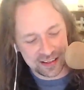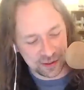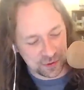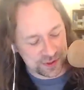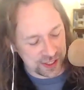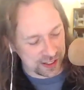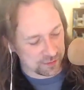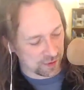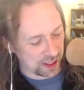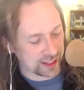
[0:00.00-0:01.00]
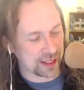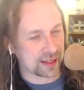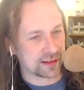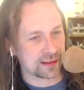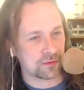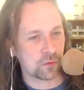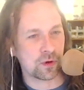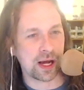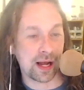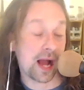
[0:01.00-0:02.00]
there was um like
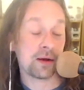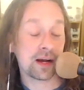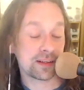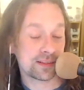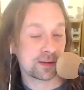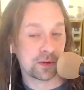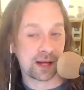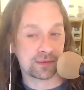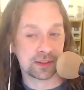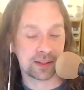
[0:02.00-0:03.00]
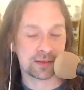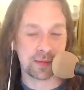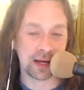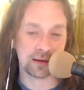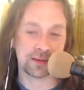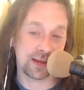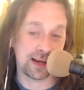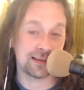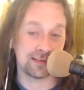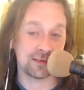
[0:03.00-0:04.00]
I, I, honestly will have to listen back because
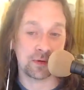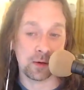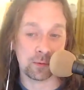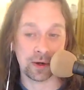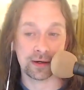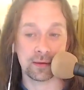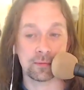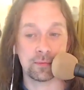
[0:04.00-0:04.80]
I don't know why we brought it up